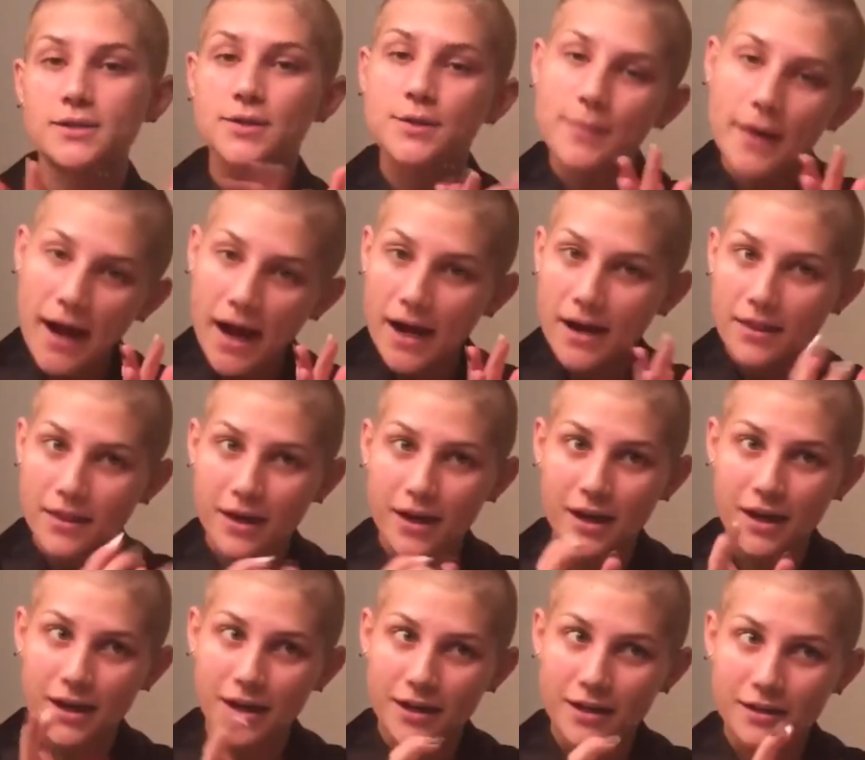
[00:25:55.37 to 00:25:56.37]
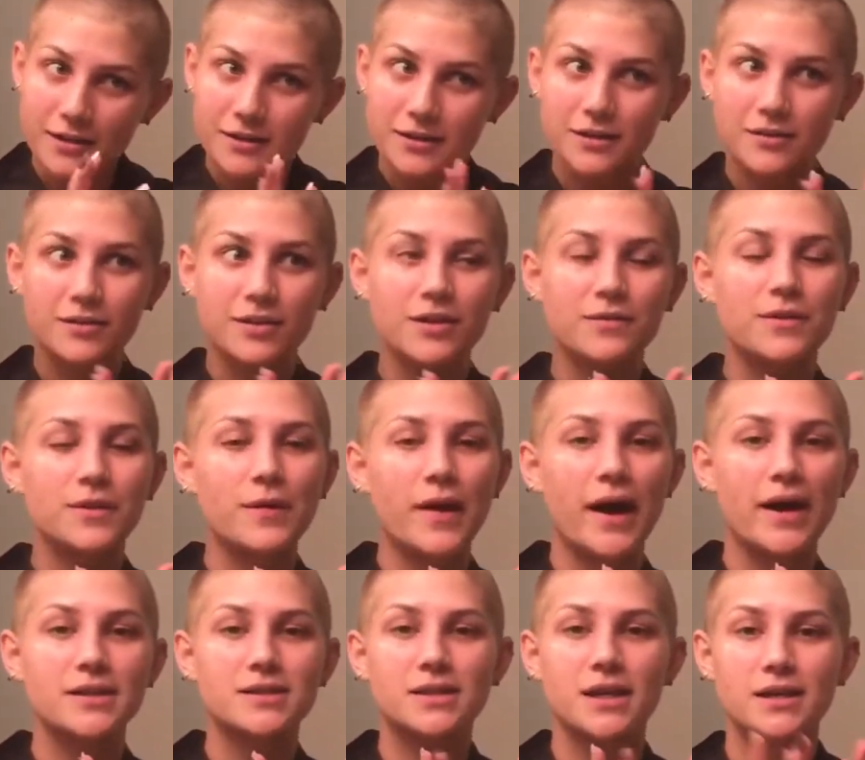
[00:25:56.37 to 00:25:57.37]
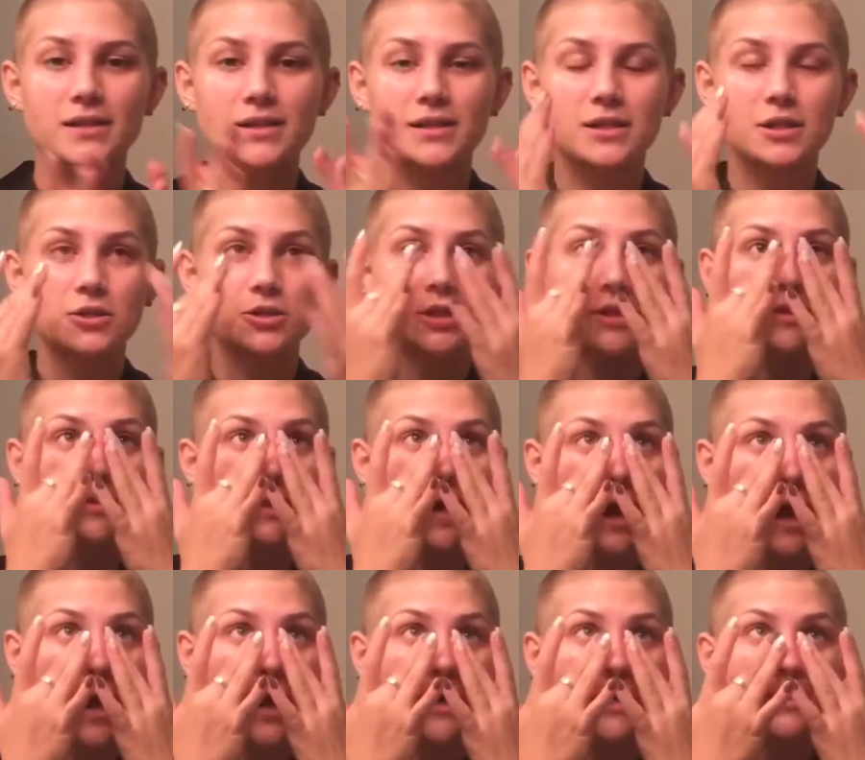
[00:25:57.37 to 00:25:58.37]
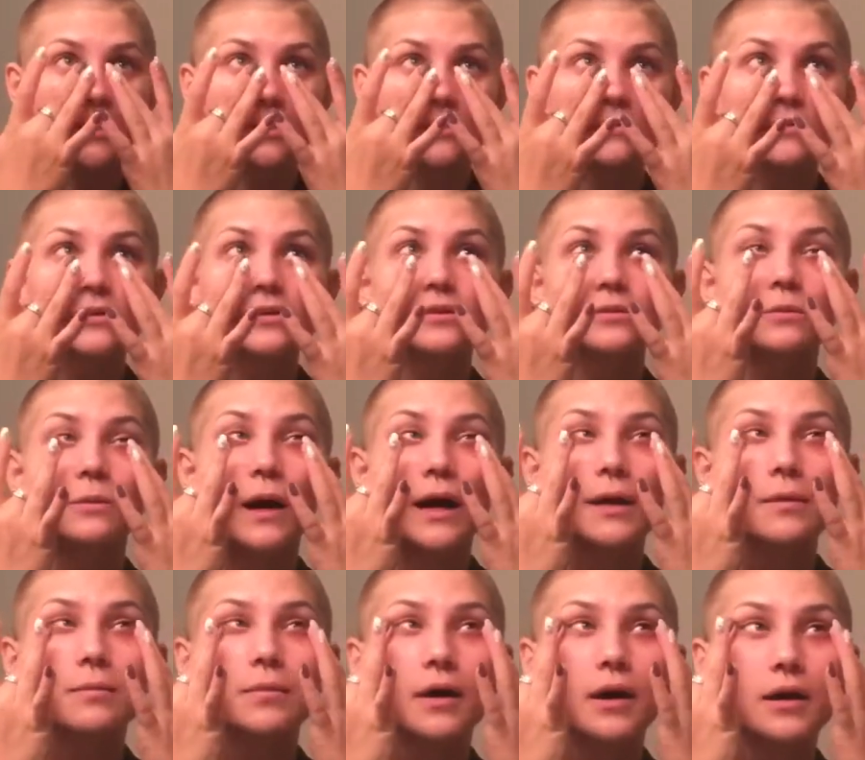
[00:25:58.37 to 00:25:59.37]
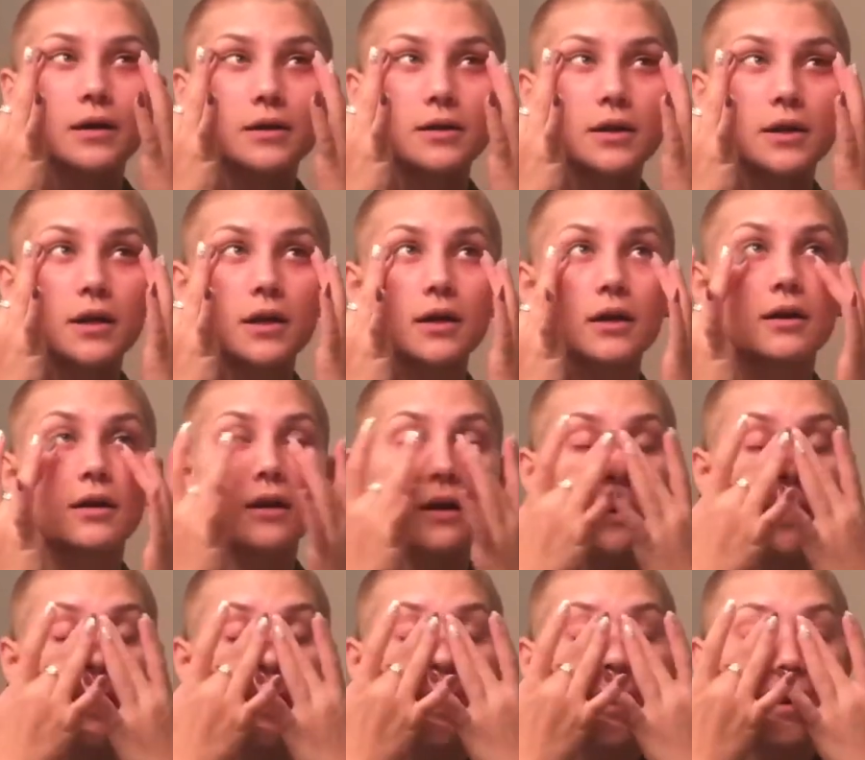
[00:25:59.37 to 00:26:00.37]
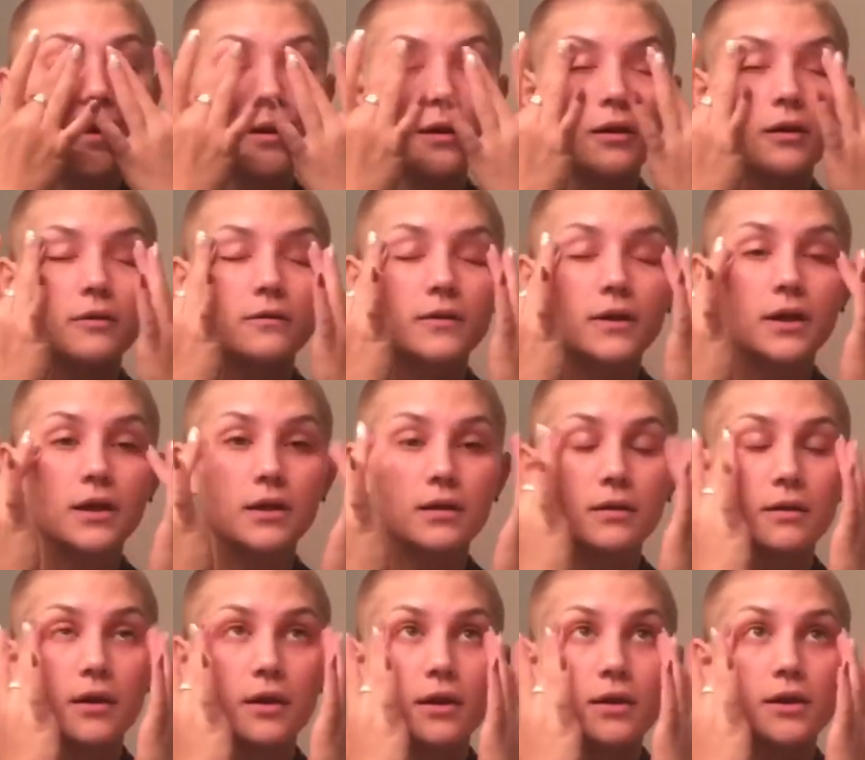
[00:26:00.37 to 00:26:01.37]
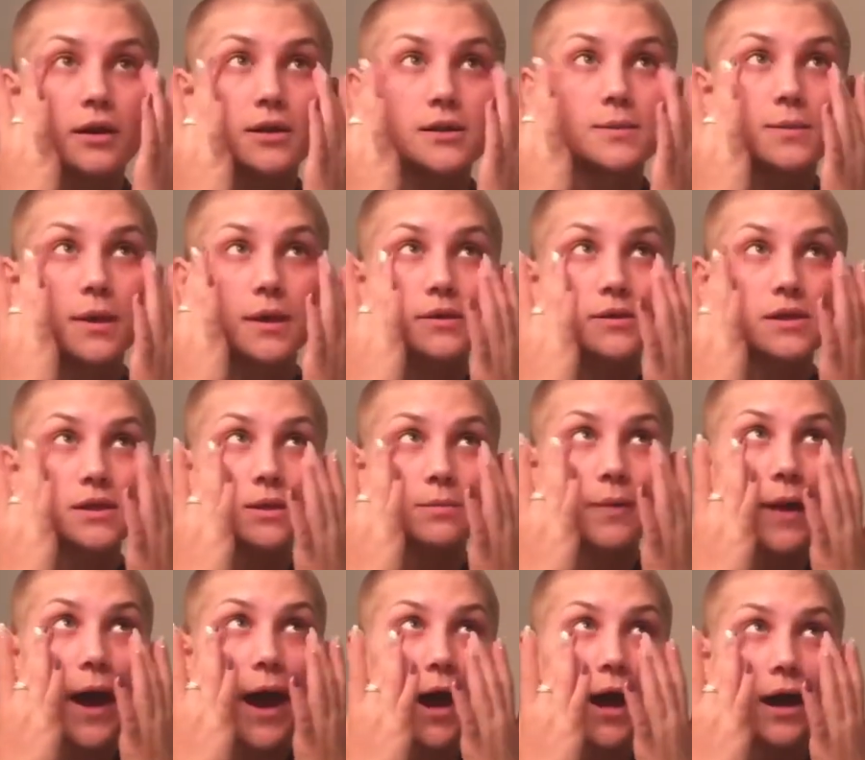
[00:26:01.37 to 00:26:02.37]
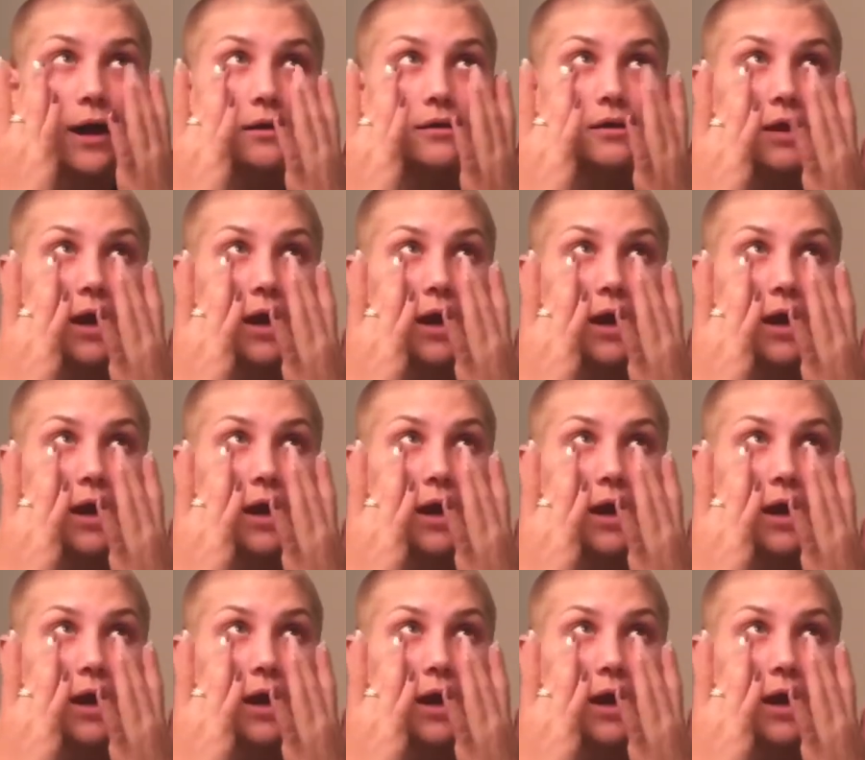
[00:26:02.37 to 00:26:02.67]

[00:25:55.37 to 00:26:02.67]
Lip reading: a bad thing. If you ask estheticians, I do swipe under and over. You're supposed to pat.